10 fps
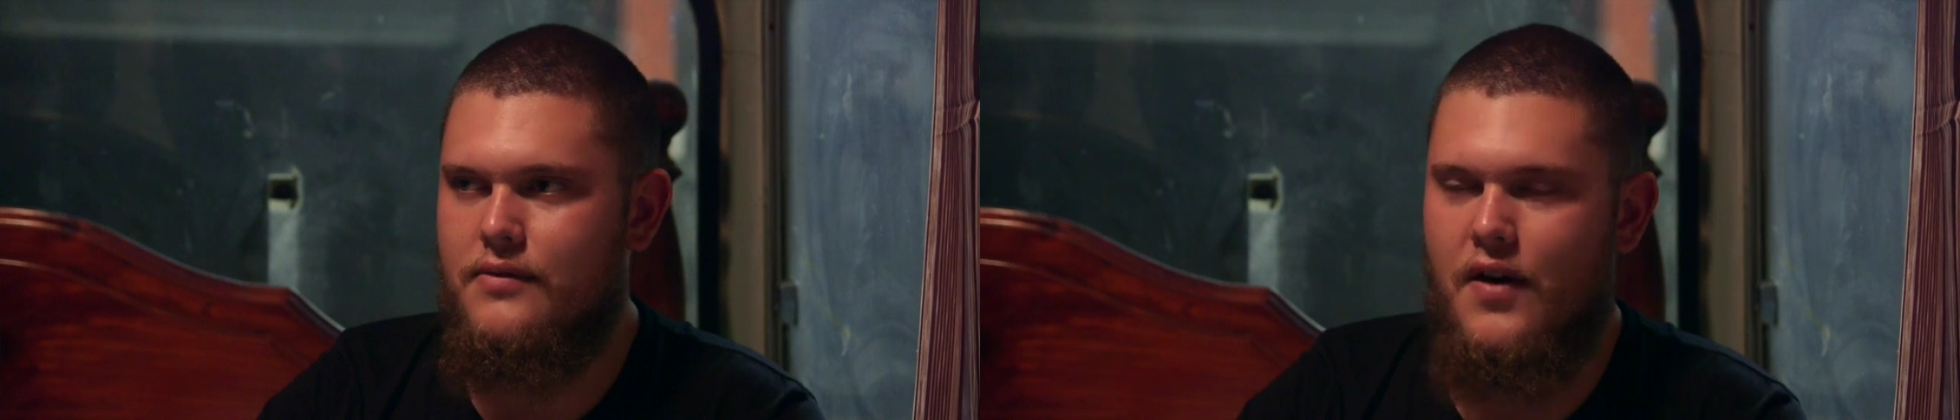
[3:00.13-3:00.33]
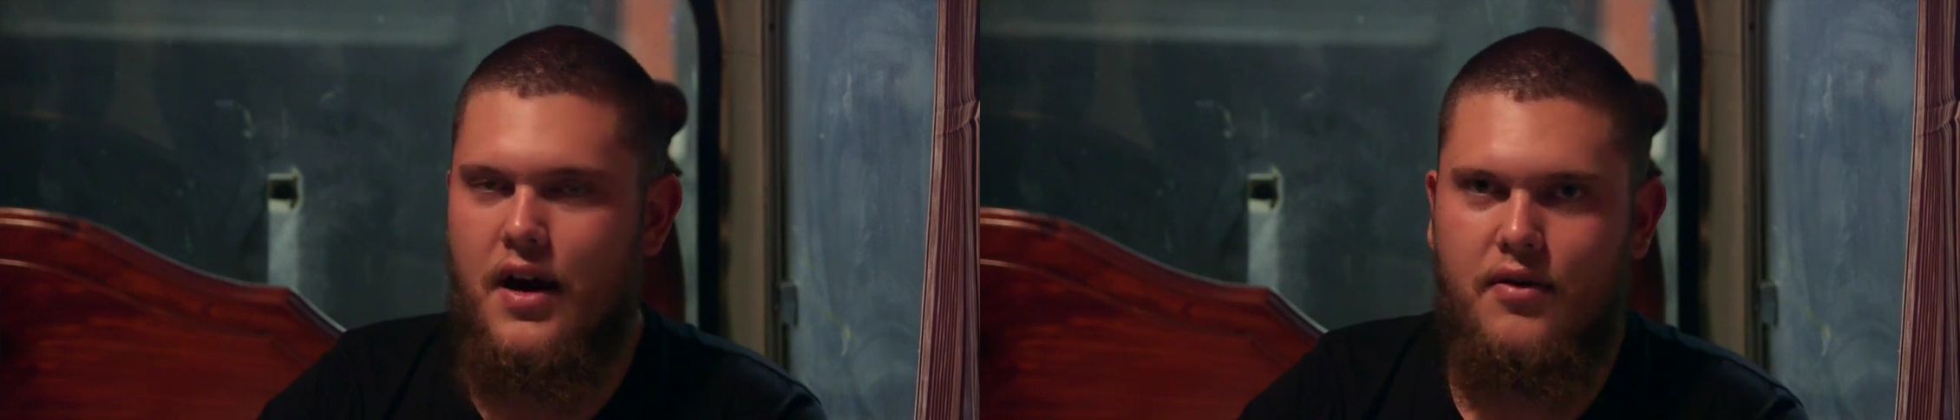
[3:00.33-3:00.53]

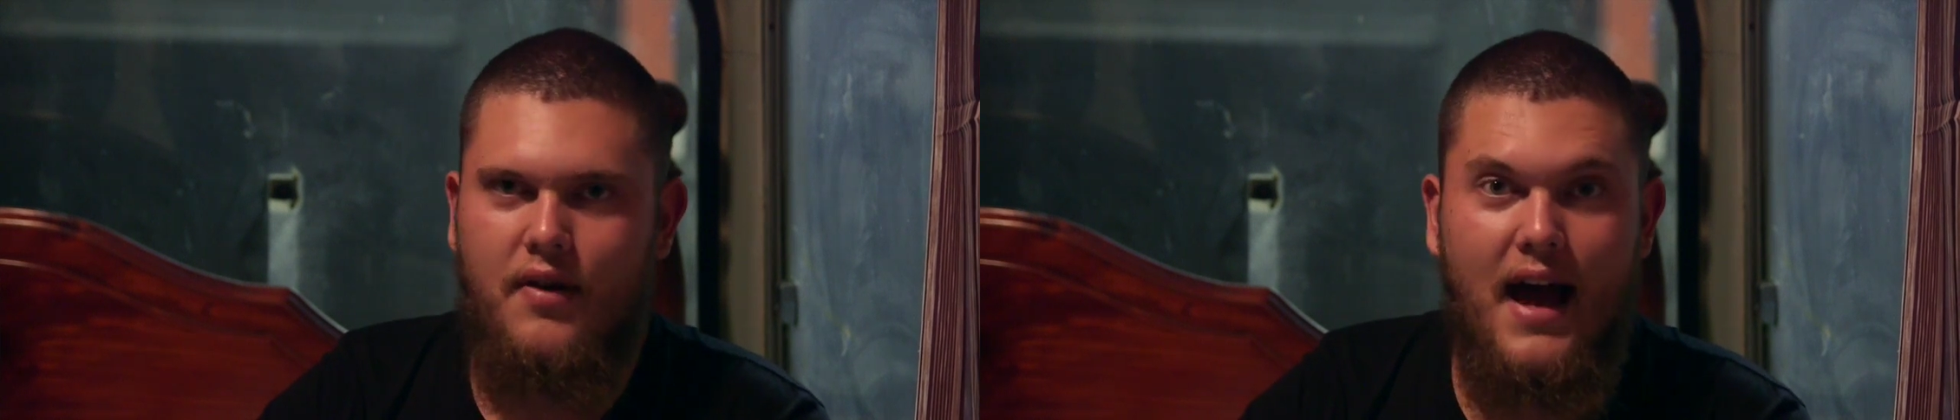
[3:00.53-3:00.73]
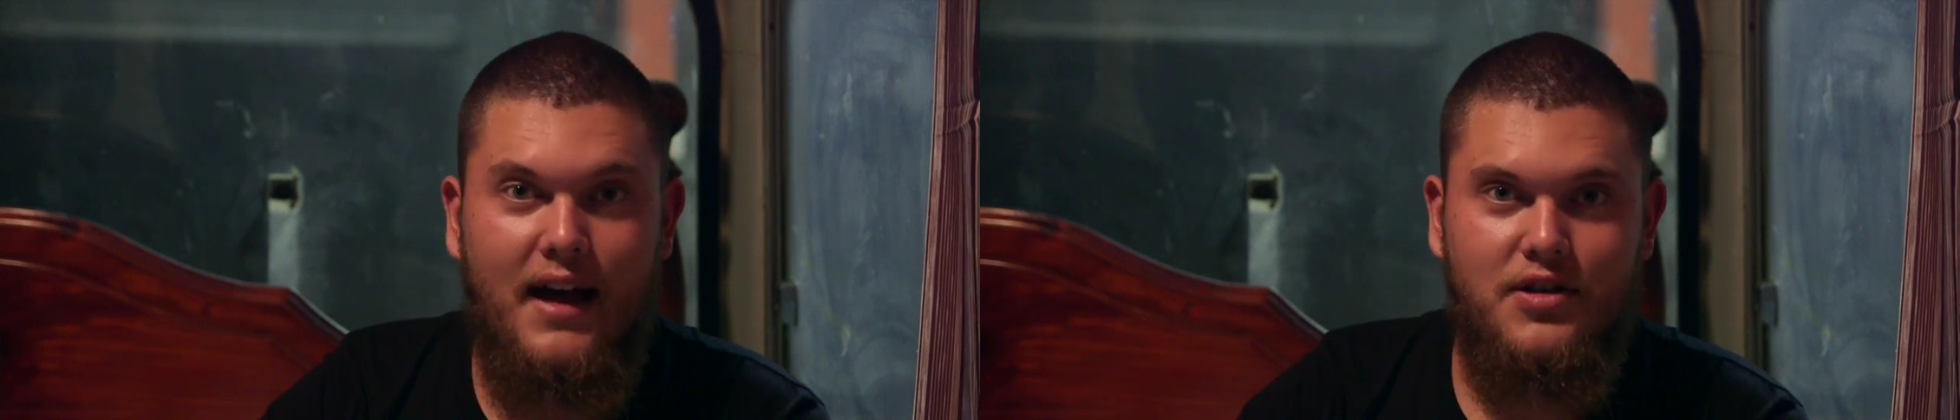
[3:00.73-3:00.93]
vinyl
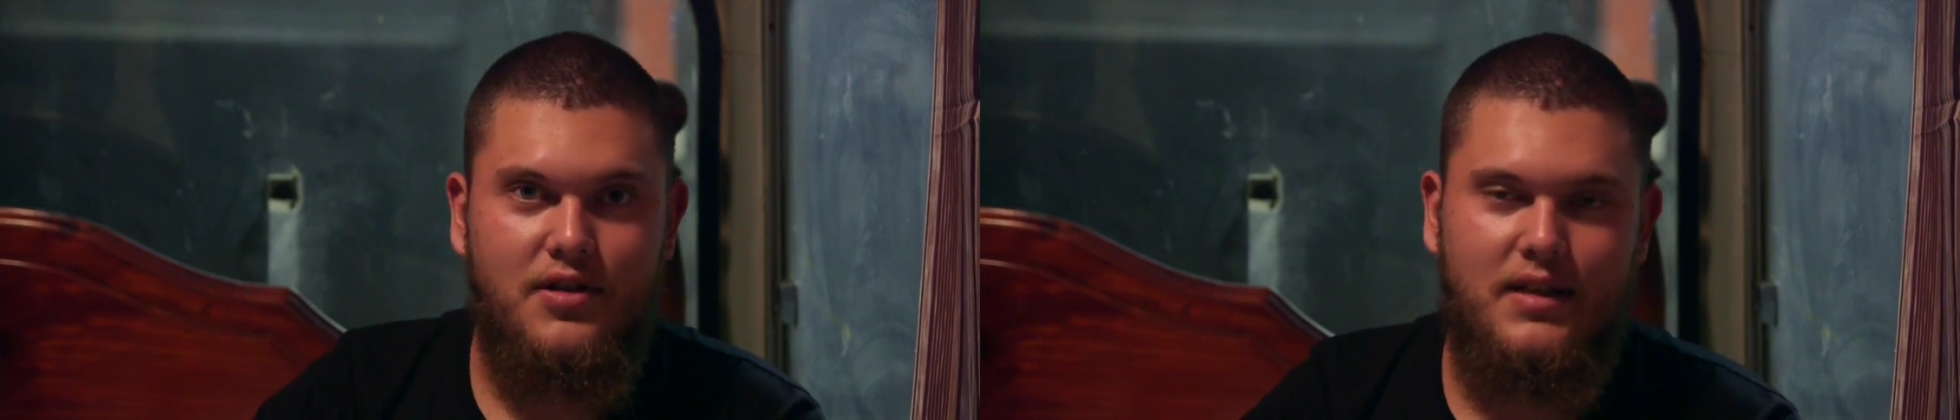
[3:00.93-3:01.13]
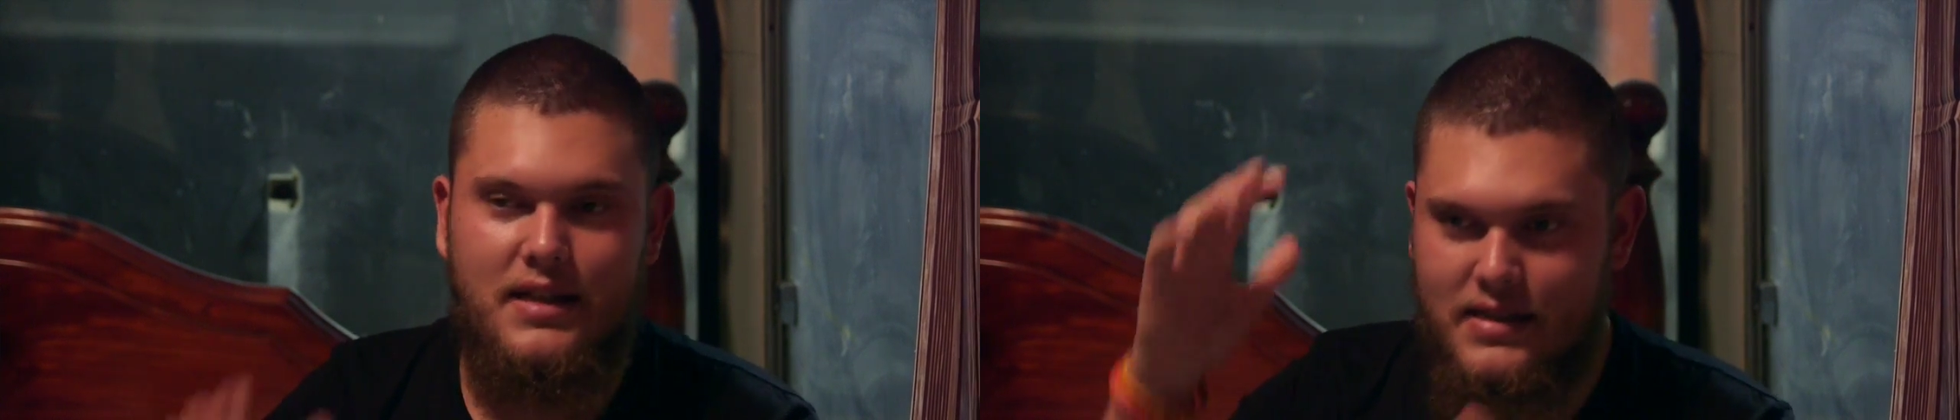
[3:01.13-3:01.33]

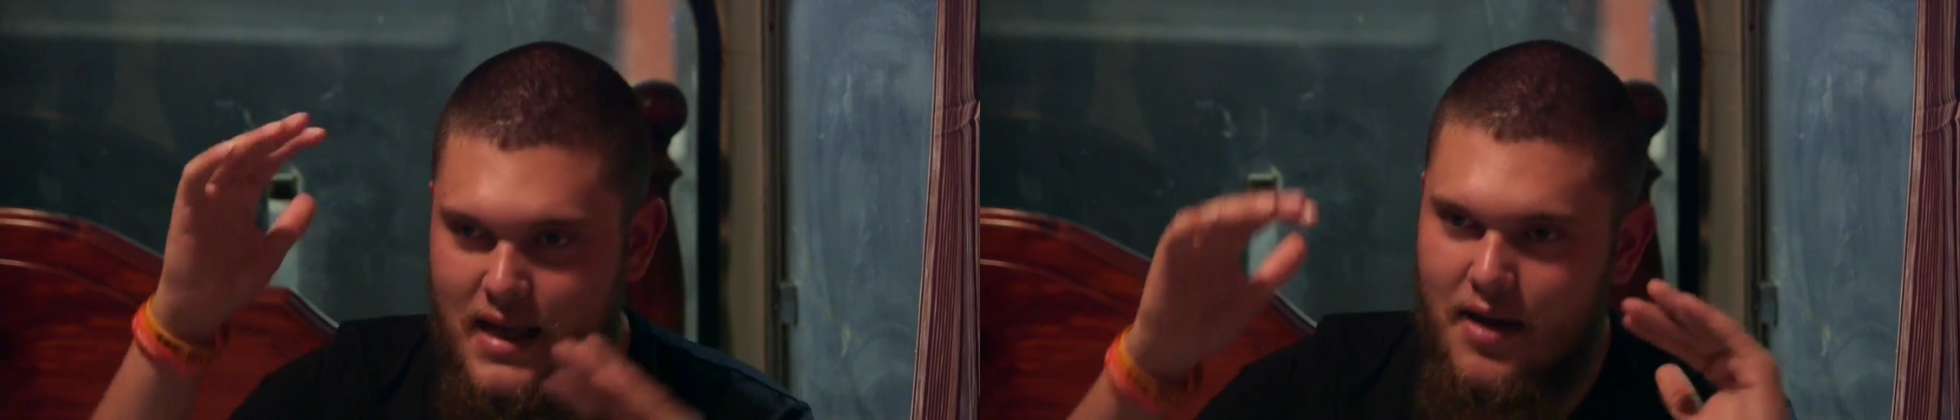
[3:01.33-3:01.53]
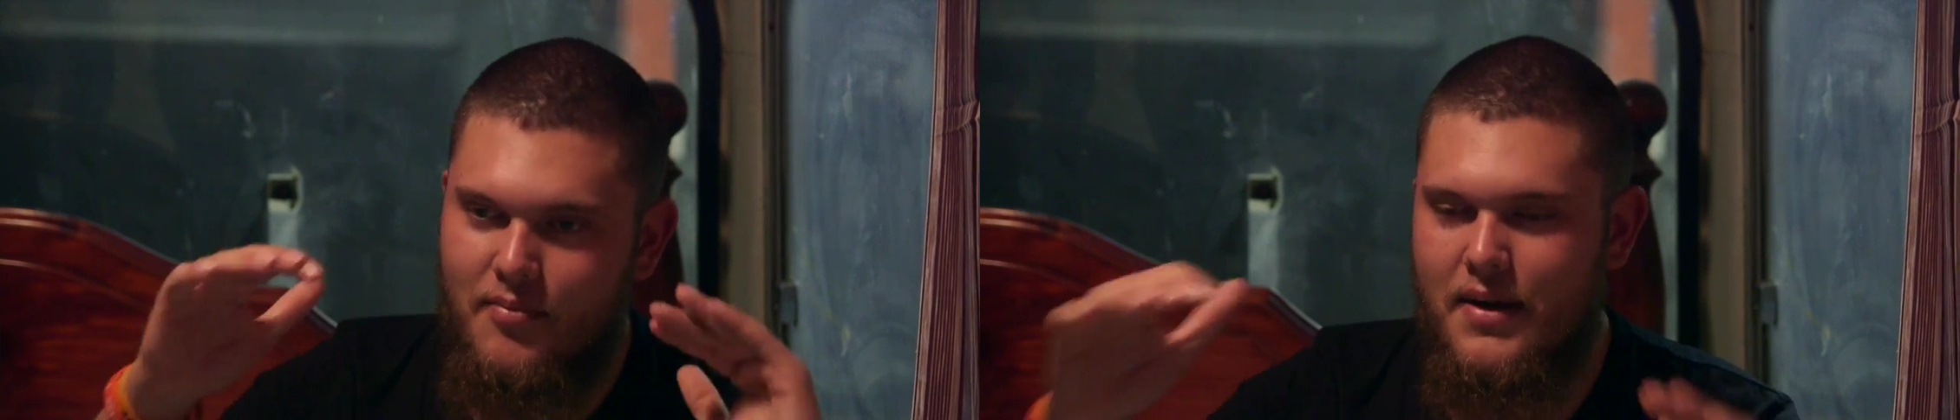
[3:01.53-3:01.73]
actually
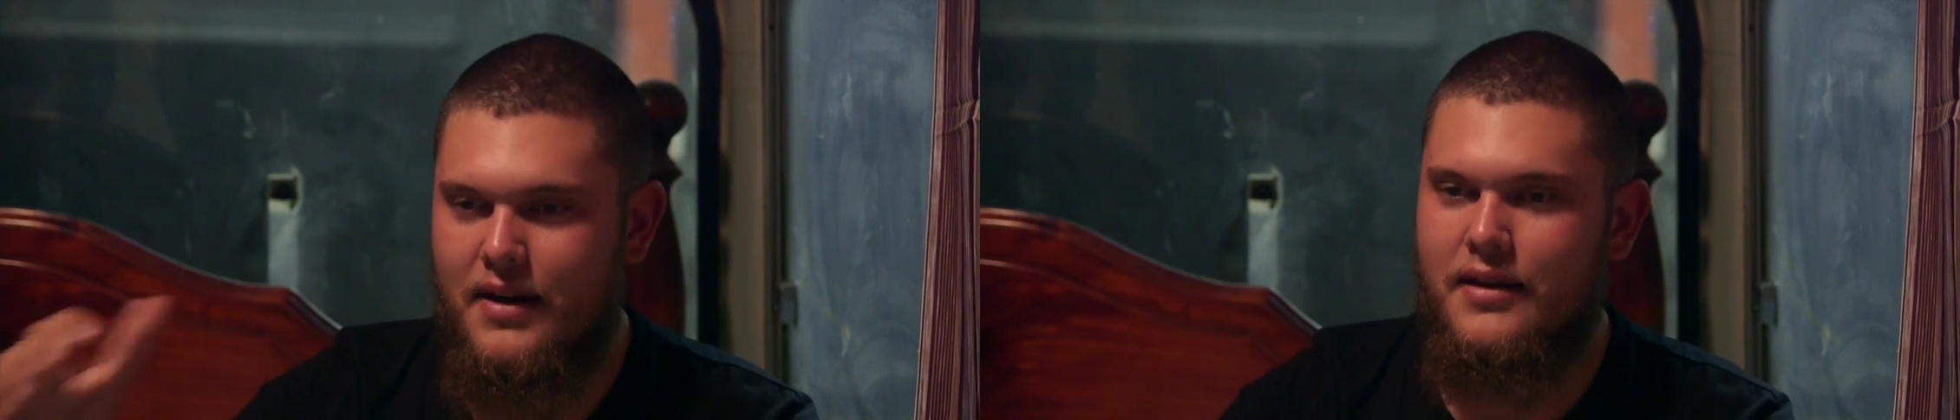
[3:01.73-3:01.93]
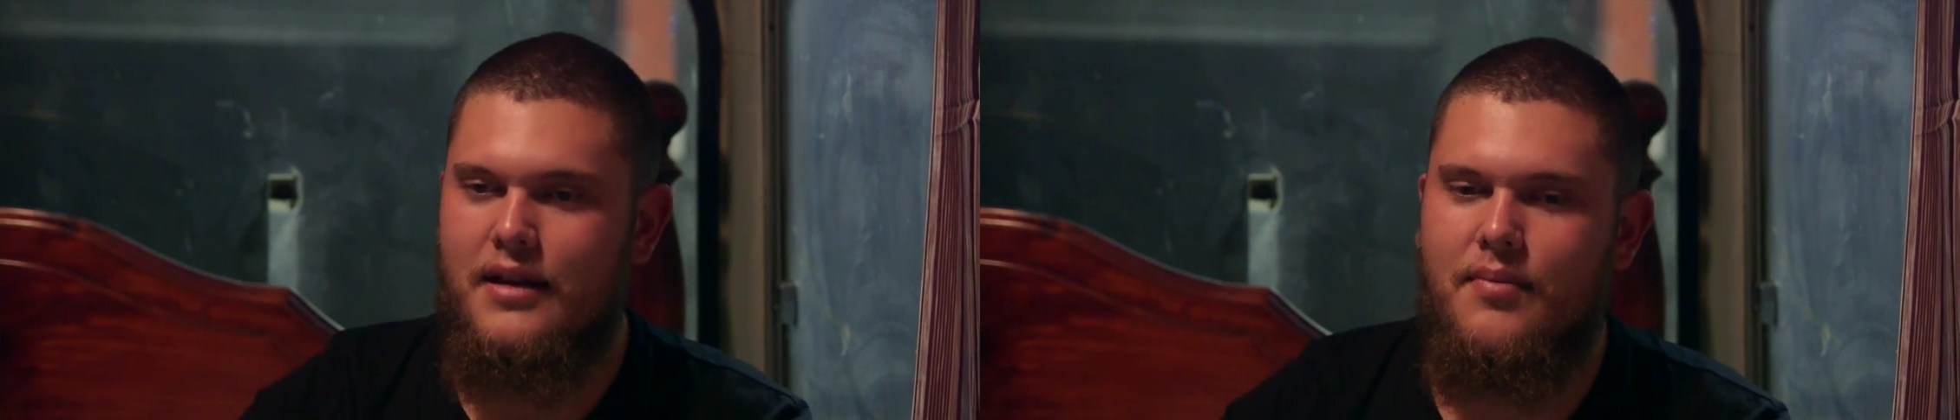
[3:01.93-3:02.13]
sound better than